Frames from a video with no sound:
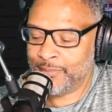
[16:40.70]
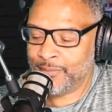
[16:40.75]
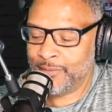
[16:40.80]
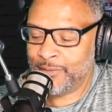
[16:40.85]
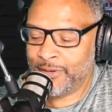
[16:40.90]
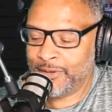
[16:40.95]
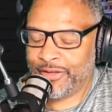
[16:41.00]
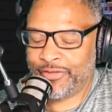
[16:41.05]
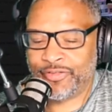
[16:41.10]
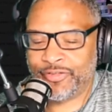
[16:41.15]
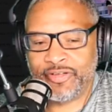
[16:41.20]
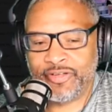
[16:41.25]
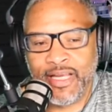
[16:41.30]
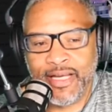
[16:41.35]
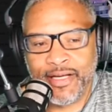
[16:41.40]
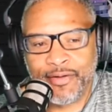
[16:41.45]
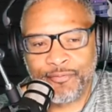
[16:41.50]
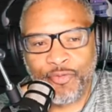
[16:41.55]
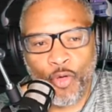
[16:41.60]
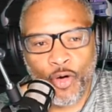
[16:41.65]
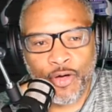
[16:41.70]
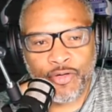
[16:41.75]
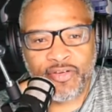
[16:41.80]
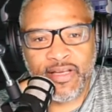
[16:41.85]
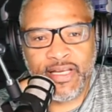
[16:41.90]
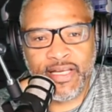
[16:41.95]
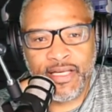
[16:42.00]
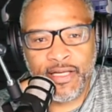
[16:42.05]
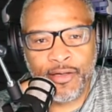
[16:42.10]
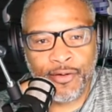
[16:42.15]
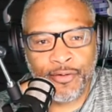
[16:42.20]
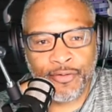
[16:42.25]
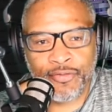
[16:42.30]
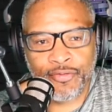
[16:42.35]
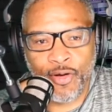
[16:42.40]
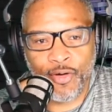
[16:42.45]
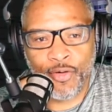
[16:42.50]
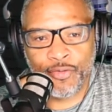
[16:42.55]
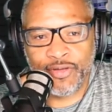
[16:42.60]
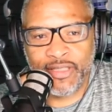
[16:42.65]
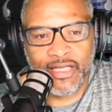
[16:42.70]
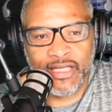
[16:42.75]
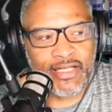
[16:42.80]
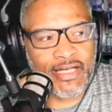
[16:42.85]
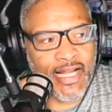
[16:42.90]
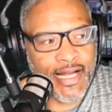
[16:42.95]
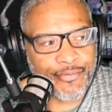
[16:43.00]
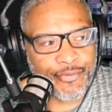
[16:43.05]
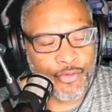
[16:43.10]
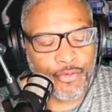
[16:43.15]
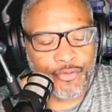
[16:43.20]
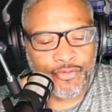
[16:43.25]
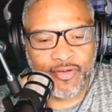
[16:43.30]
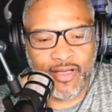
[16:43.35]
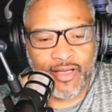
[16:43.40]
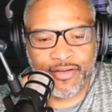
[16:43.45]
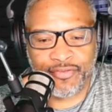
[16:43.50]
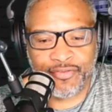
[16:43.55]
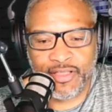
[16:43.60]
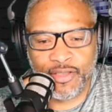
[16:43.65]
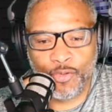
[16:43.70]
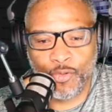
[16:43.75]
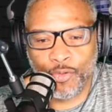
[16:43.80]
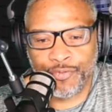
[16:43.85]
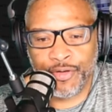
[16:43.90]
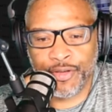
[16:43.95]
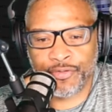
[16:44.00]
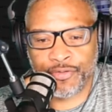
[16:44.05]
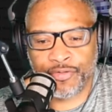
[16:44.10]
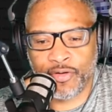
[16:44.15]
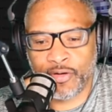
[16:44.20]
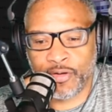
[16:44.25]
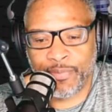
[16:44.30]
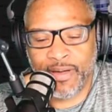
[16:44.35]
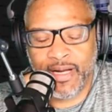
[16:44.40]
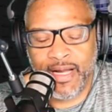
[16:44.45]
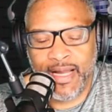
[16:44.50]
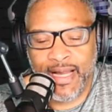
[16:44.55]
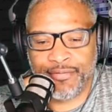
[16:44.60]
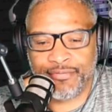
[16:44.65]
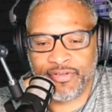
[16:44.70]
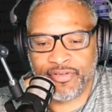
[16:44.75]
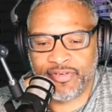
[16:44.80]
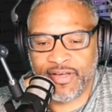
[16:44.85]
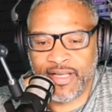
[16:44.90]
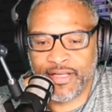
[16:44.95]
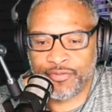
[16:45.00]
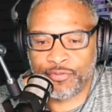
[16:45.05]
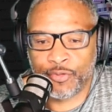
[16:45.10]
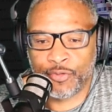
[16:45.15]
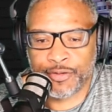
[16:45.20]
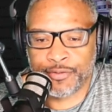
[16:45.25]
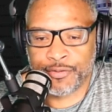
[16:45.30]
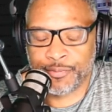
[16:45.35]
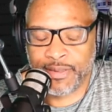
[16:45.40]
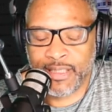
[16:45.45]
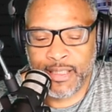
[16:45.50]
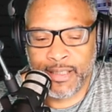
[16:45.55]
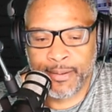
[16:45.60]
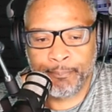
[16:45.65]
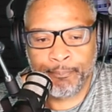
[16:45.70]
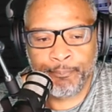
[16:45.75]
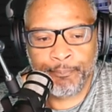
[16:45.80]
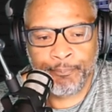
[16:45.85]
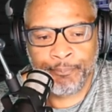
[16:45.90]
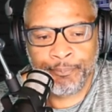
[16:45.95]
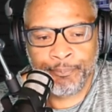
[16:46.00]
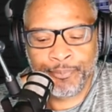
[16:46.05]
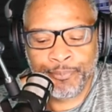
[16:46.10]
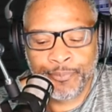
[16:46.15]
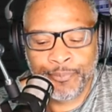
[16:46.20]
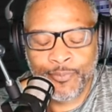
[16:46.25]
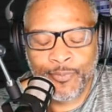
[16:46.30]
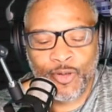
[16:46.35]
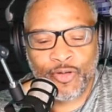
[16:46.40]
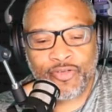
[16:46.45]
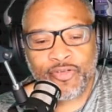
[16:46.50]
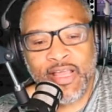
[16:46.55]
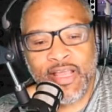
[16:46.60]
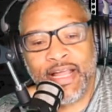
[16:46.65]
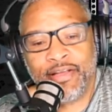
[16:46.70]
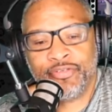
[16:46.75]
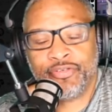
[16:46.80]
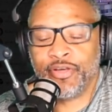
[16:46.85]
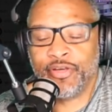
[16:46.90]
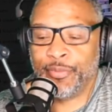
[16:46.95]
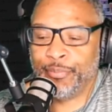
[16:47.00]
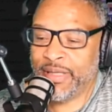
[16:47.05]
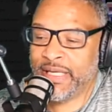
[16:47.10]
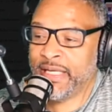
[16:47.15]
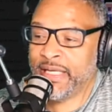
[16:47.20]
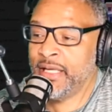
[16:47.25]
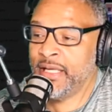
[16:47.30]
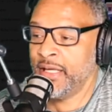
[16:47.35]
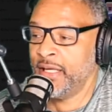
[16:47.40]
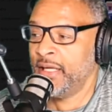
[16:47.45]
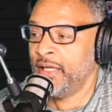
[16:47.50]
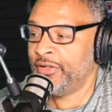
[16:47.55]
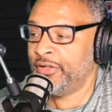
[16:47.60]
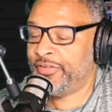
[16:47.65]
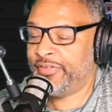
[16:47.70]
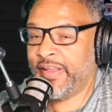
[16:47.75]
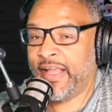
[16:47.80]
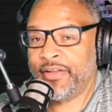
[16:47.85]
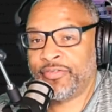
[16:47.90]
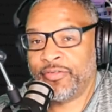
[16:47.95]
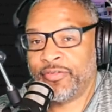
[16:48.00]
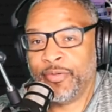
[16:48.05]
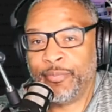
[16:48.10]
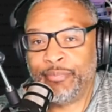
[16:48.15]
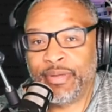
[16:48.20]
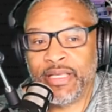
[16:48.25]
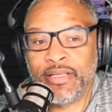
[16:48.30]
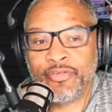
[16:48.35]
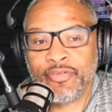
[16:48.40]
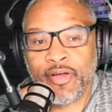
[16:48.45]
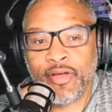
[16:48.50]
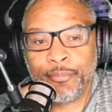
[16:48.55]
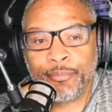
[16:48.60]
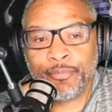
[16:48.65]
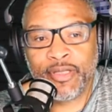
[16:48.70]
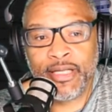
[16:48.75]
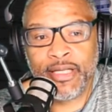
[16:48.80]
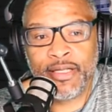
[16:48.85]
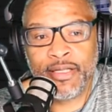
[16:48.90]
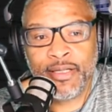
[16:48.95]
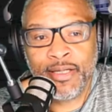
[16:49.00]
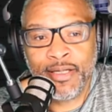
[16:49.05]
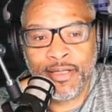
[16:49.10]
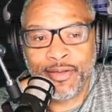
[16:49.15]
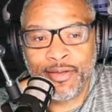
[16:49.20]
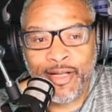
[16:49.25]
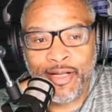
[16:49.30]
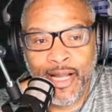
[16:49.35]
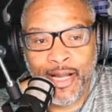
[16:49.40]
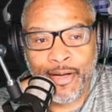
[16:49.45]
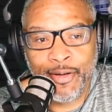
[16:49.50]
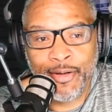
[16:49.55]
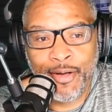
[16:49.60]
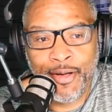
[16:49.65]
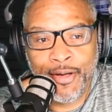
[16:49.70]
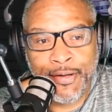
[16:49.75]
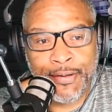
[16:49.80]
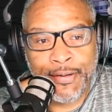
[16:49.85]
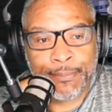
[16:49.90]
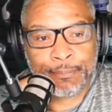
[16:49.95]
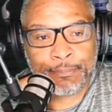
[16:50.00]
This chick, fourteen years old, didn't have no sex, and you over here talking about having sex with her, man. Sex should be, sex should be something that uh,